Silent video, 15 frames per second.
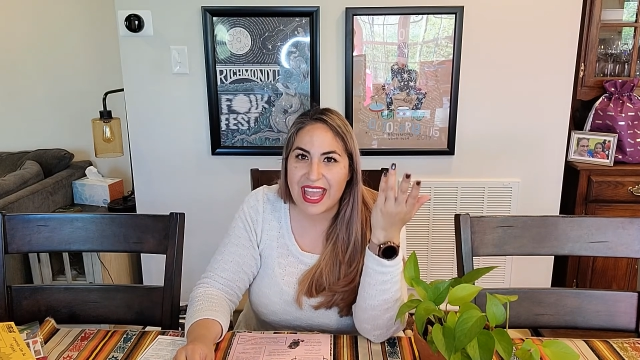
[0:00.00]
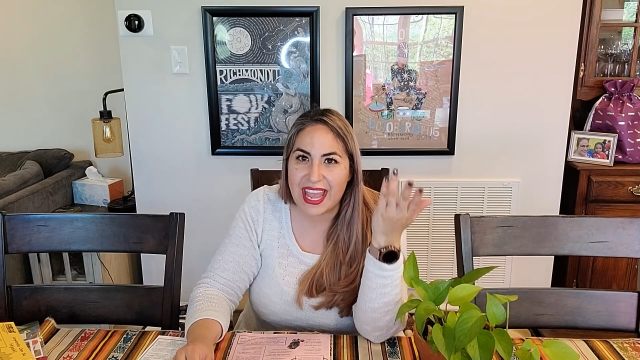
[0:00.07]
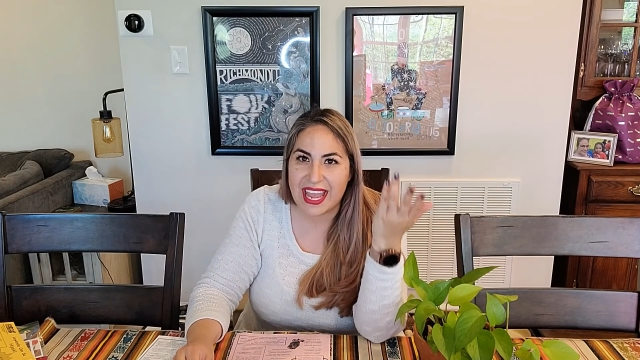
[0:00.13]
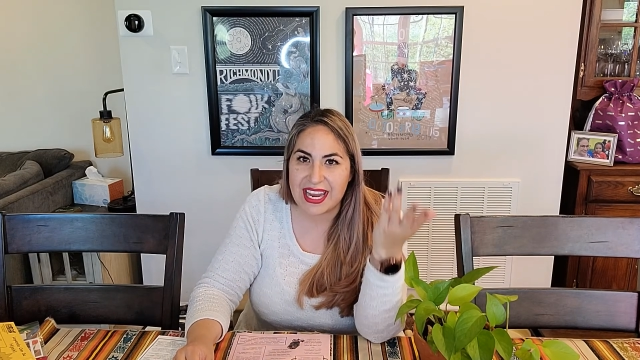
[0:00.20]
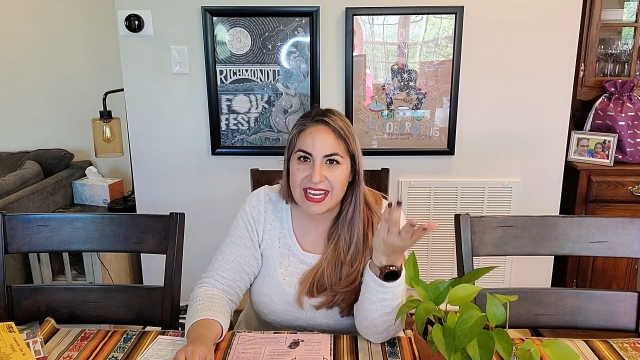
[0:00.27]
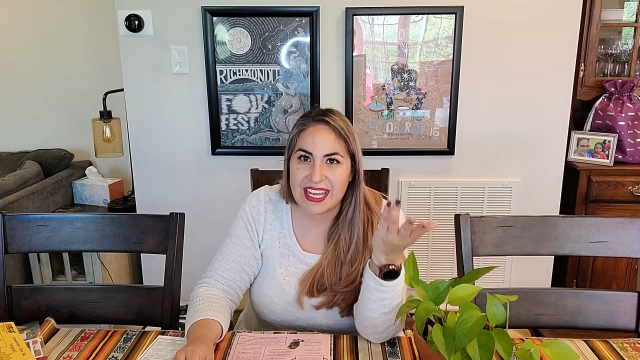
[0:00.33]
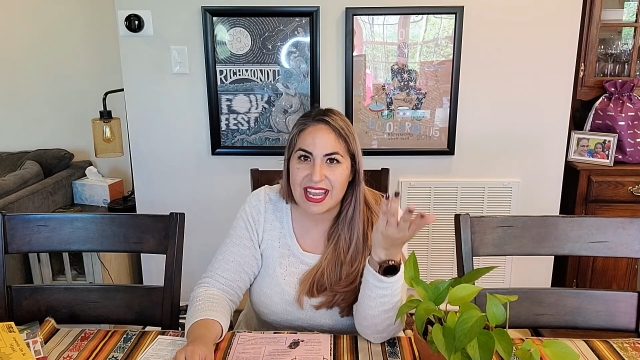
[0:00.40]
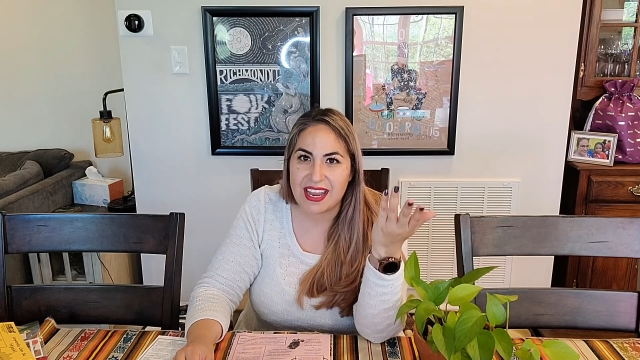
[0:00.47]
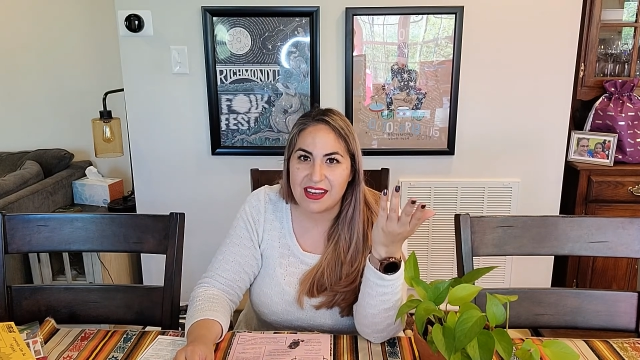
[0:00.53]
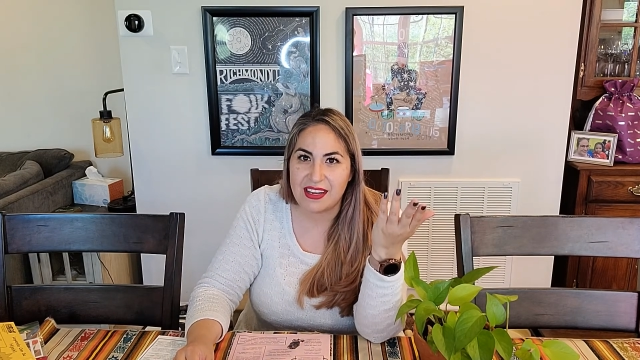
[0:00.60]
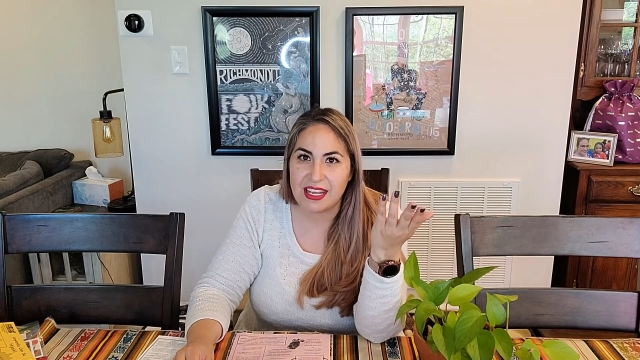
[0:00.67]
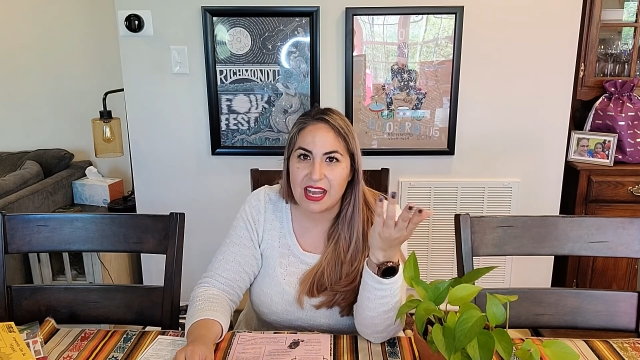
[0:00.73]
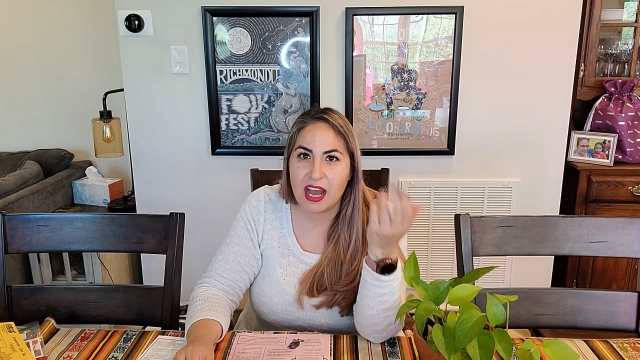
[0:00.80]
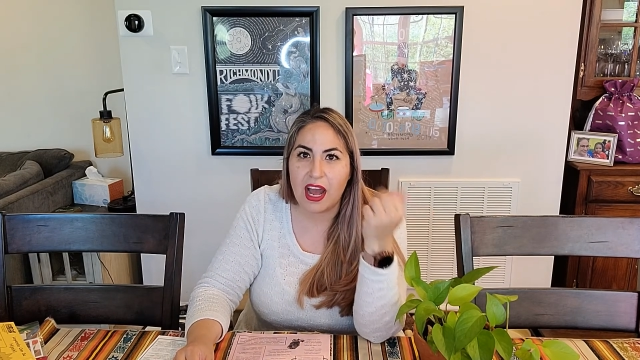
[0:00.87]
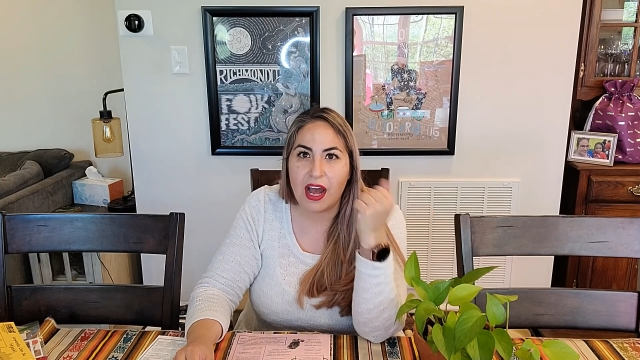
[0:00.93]
any
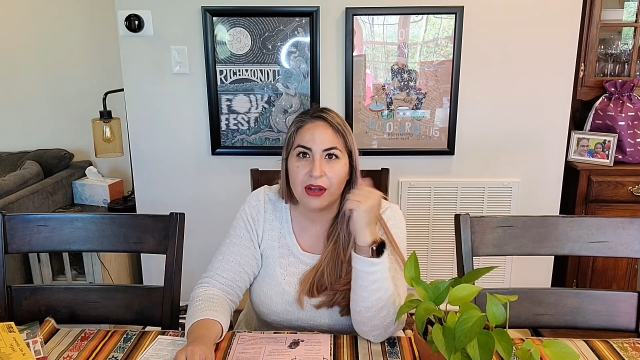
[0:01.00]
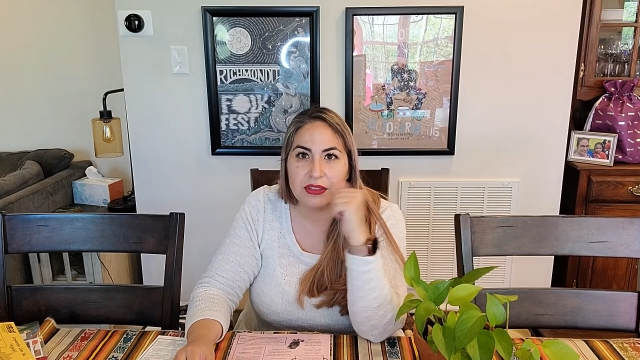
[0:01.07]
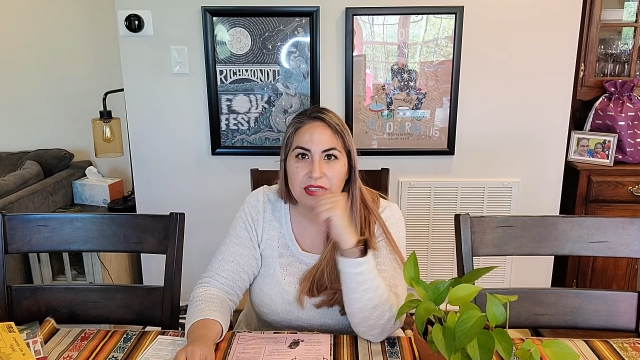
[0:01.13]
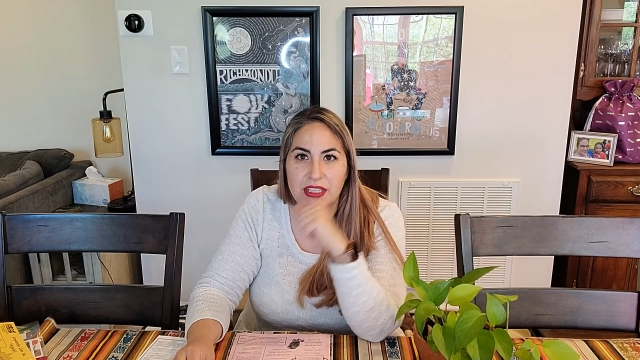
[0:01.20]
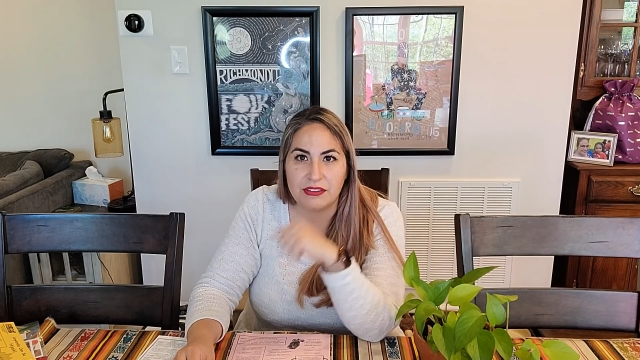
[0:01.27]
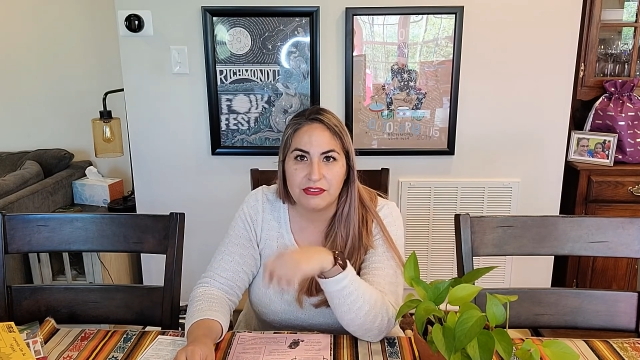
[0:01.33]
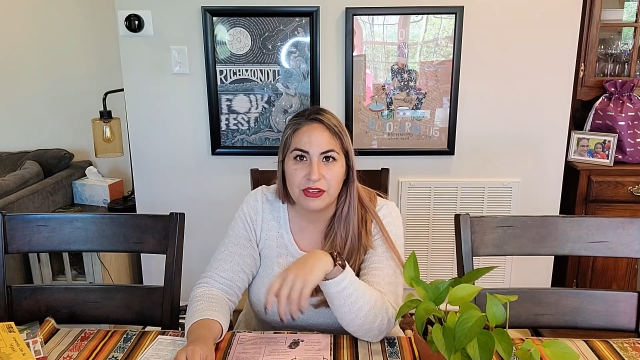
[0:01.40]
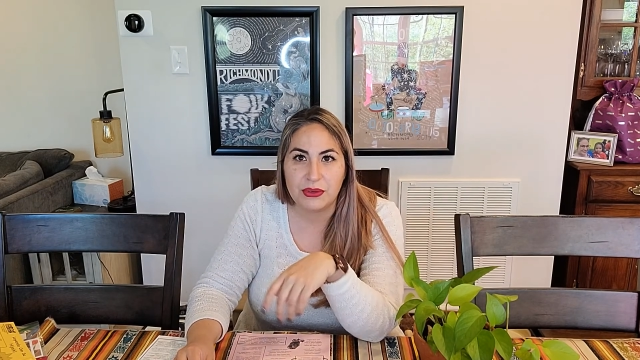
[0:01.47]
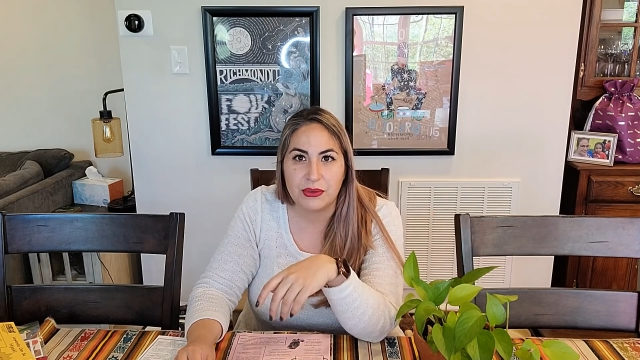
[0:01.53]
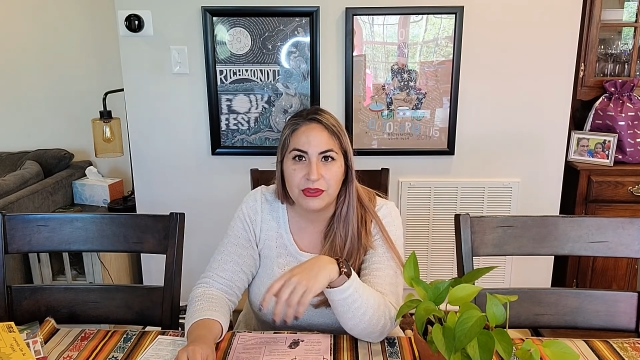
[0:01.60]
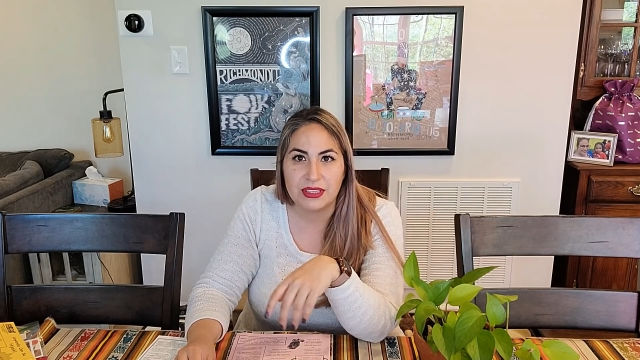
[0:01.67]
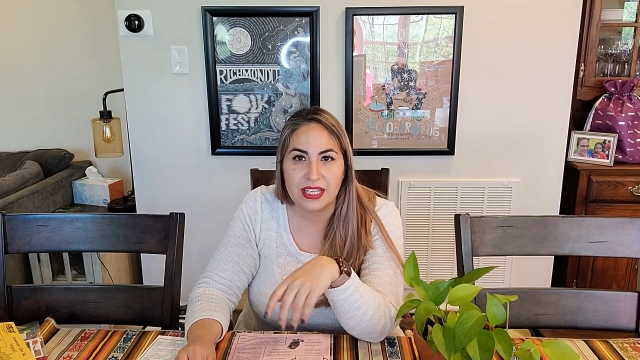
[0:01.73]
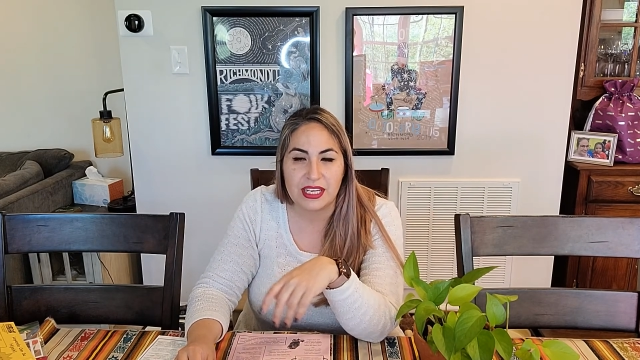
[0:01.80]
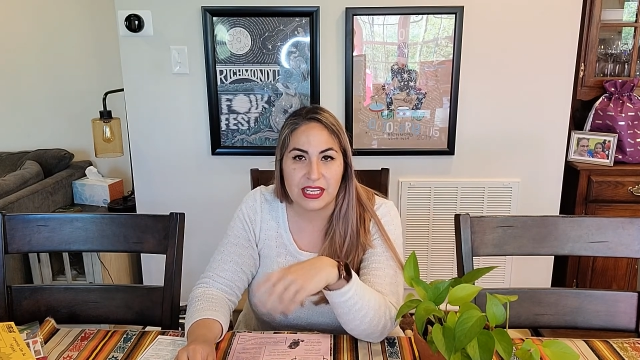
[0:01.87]
idea how difficult it